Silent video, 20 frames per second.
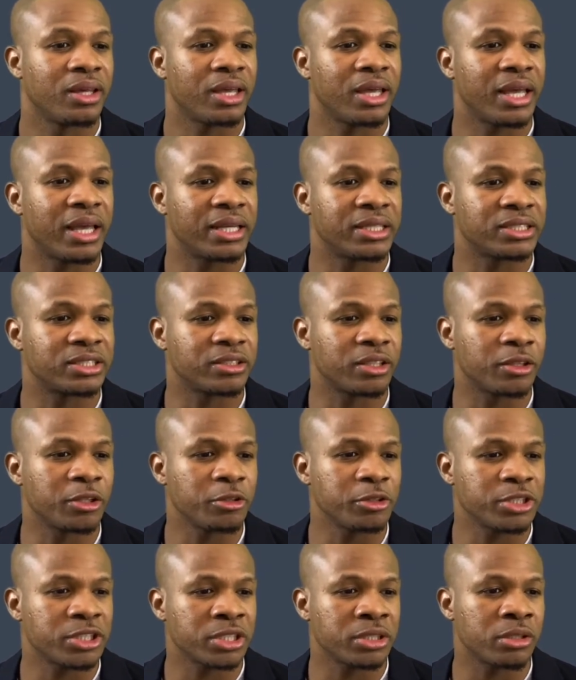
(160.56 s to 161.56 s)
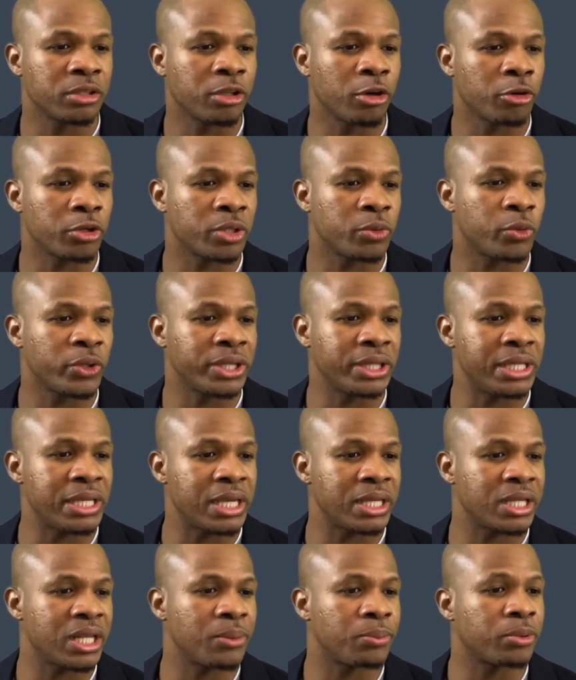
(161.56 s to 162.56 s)
a solution loaded with
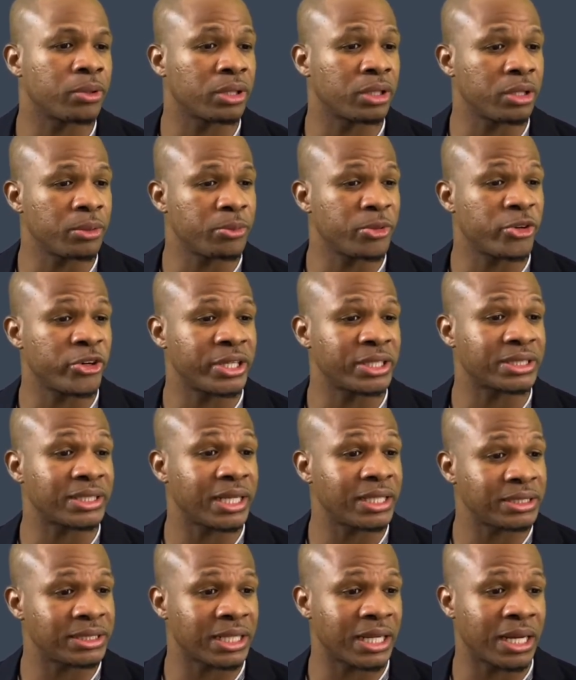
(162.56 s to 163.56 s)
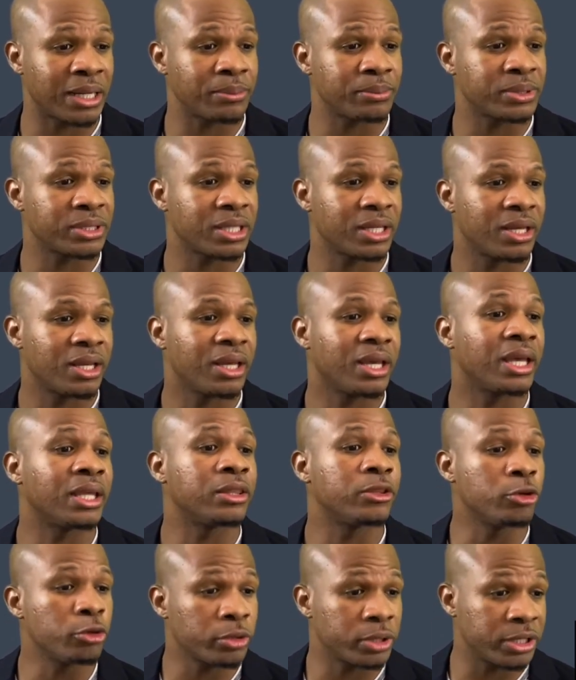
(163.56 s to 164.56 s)
DNA polymerase enzymes and
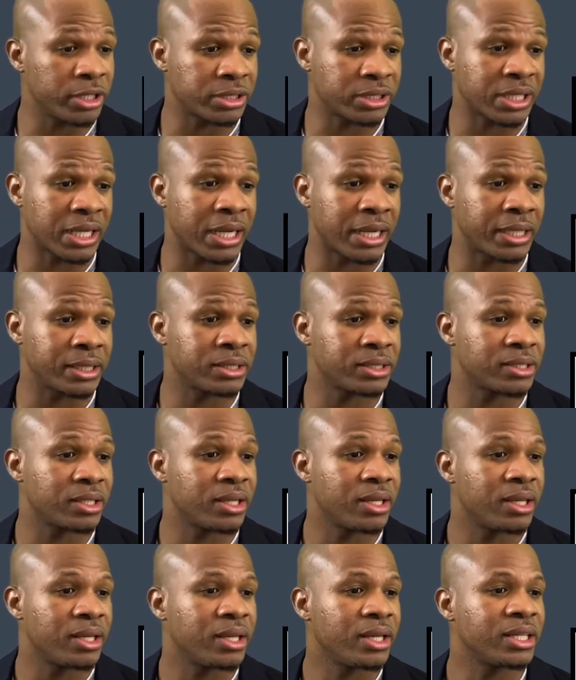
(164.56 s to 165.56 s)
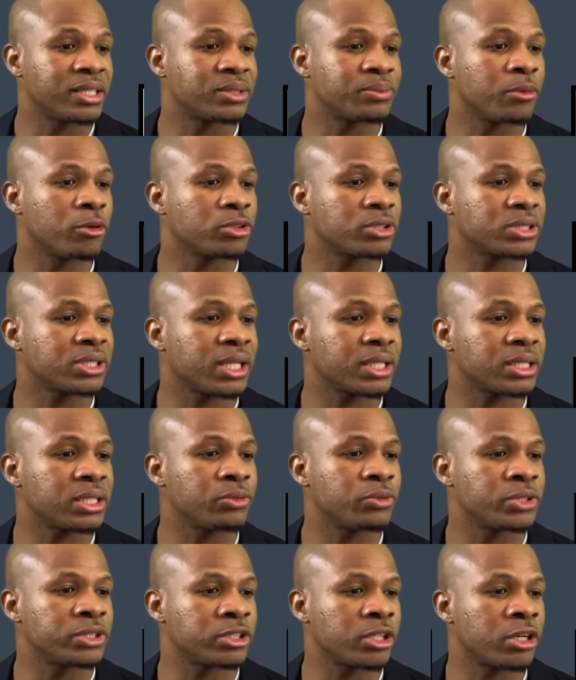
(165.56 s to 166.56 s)
nucleotides is most likely
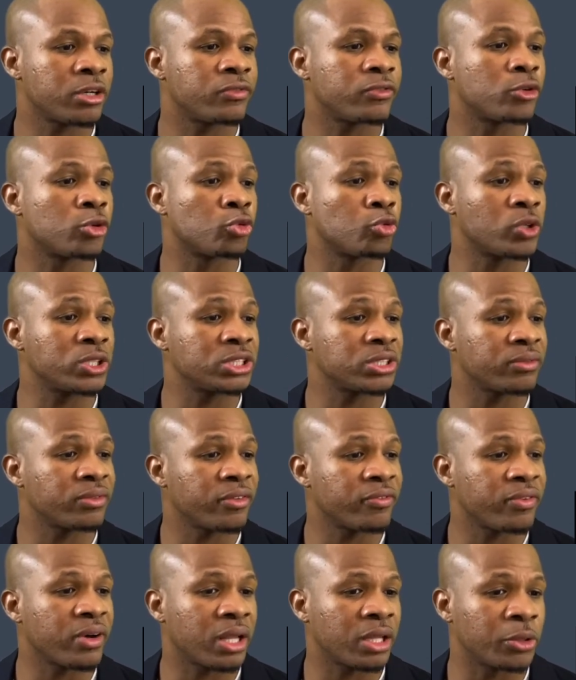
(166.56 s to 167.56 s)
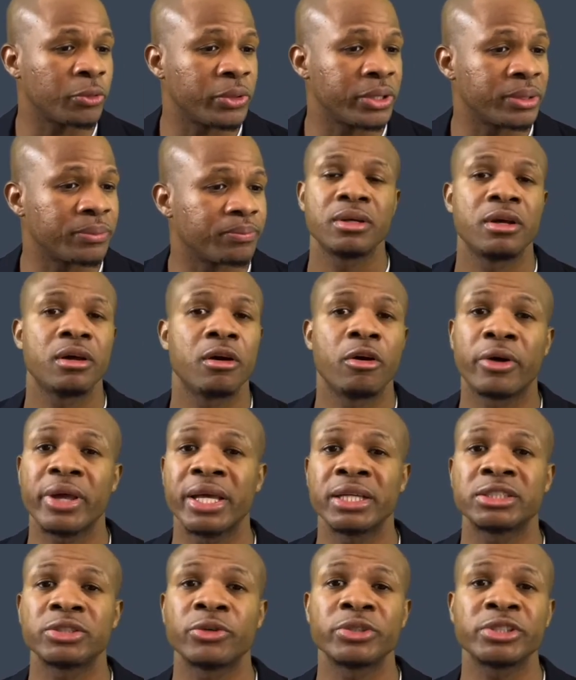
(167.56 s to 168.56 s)
reserved for which of the following? Okay,
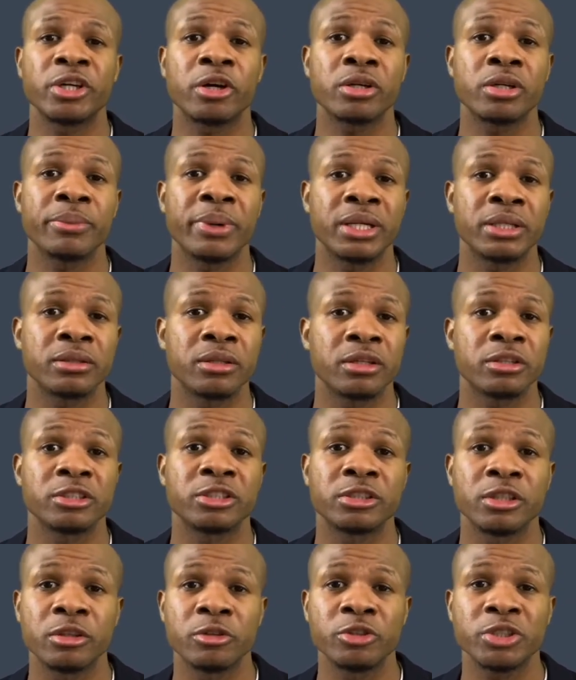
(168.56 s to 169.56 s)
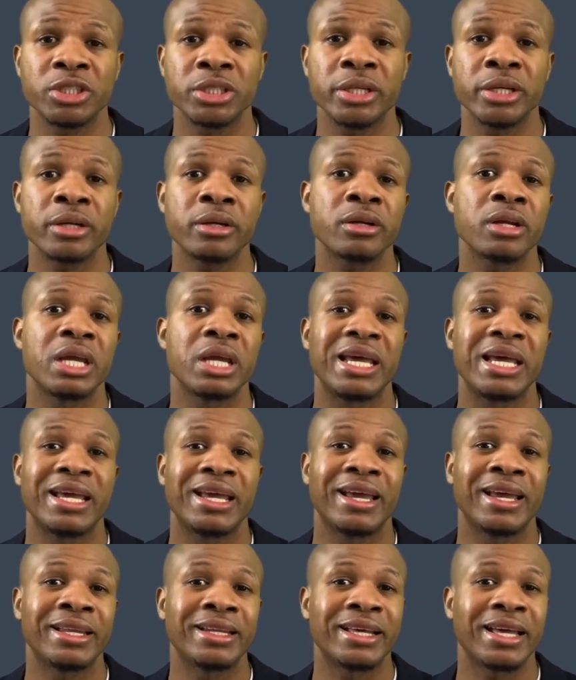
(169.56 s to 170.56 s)
so we're talking about another solution here,
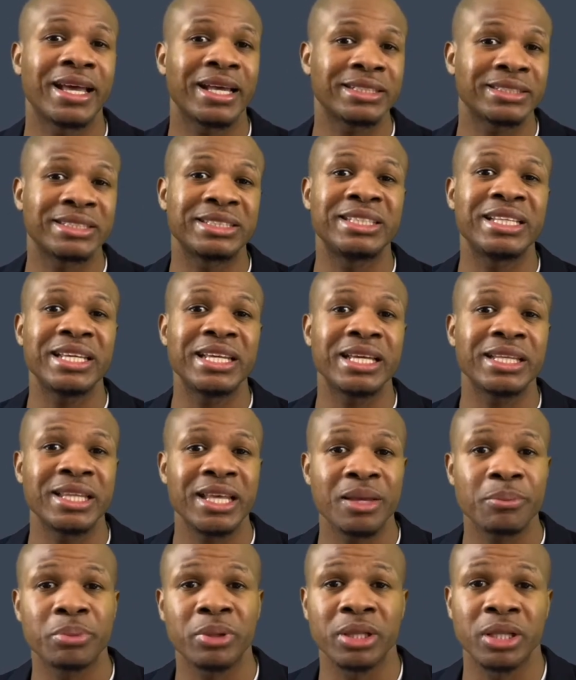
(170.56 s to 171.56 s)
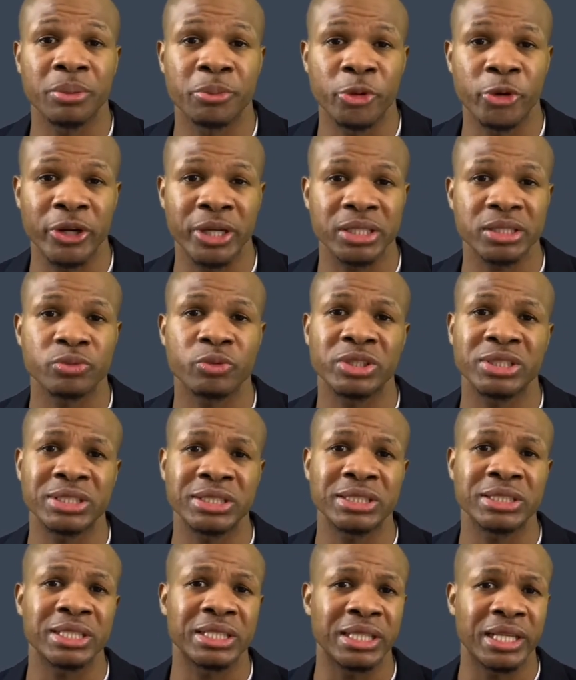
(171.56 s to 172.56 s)
and it has DNA polymerase, which
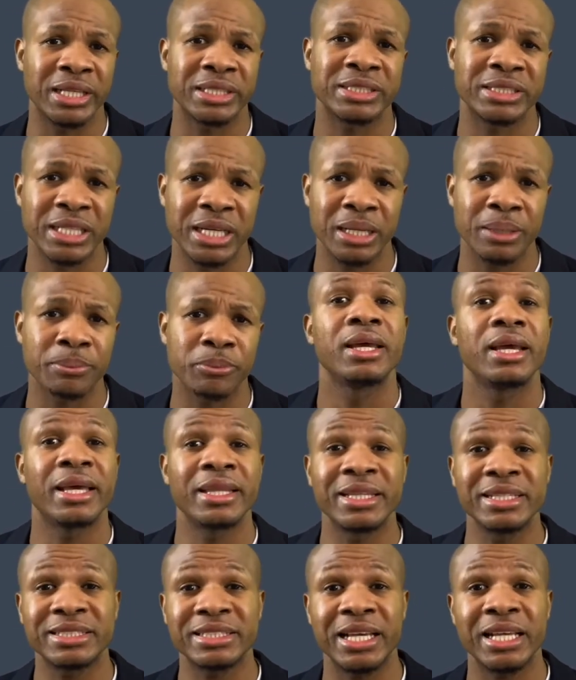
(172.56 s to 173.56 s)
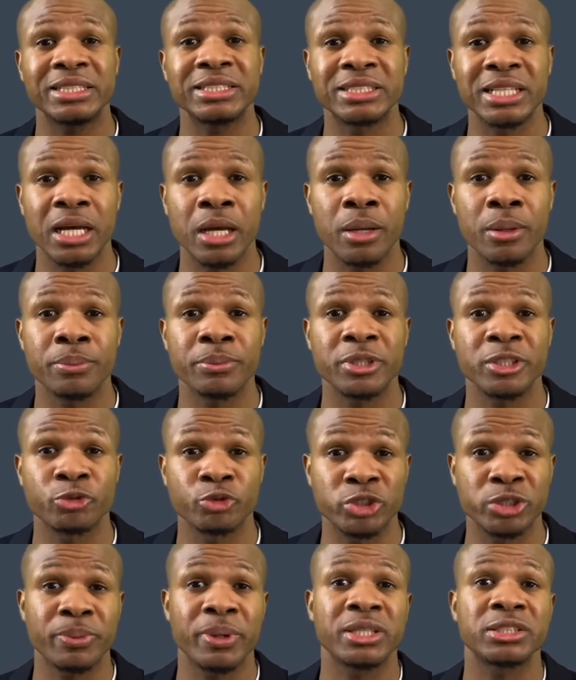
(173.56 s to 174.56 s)
is an enzyme. And this enzyme is
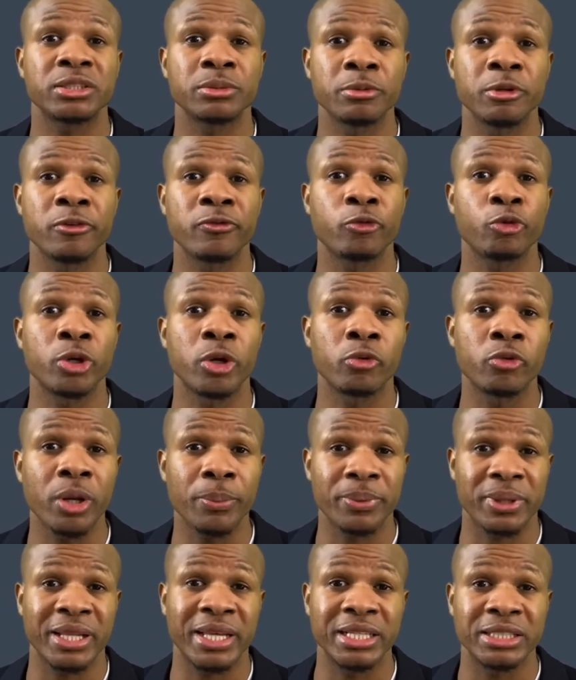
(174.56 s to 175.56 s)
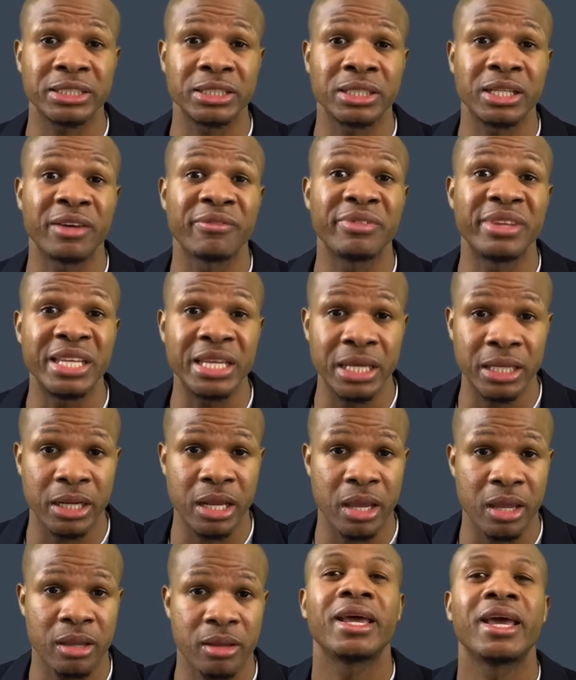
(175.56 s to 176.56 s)
responsible for the replication of
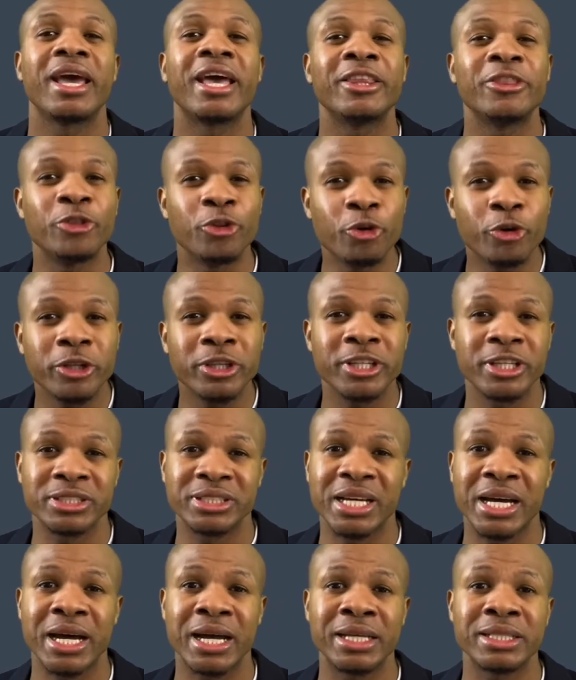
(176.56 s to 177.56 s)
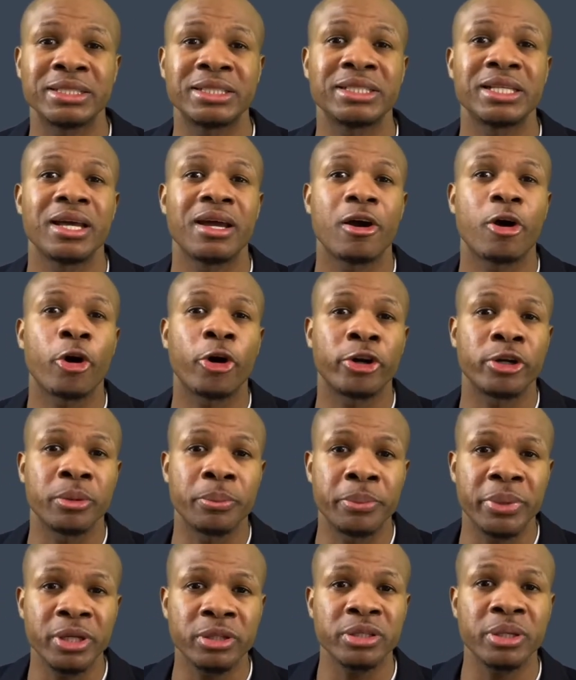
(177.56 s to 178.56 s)
DNA. And nucleotides are the
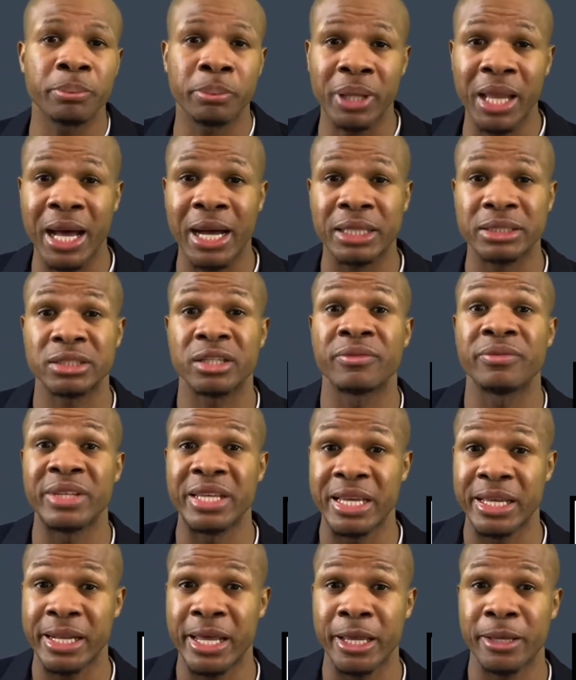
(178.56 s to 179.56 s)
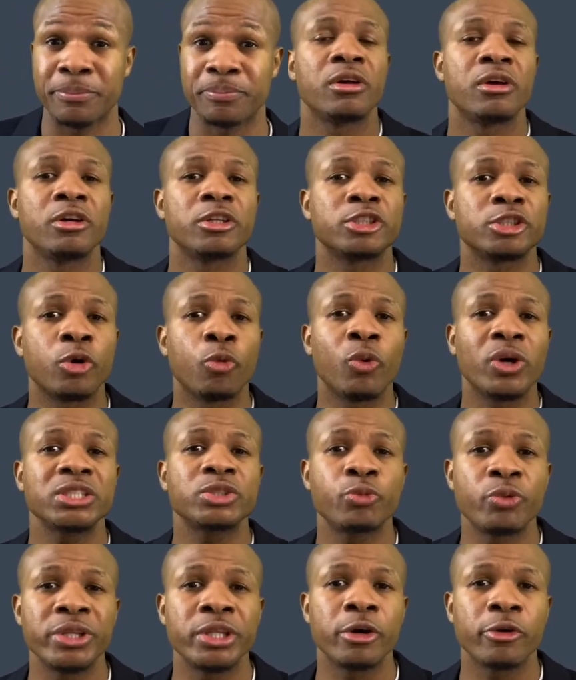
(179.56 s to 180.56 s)
building blocks of DNA. So once
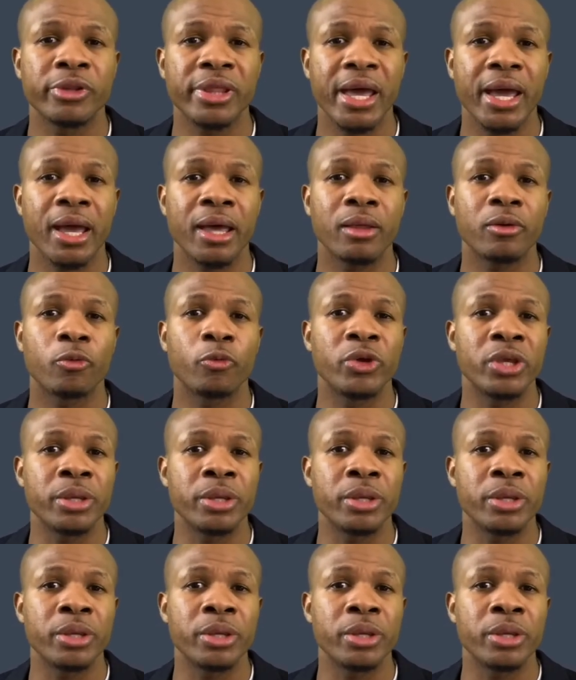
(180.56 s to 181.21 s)
we know that, we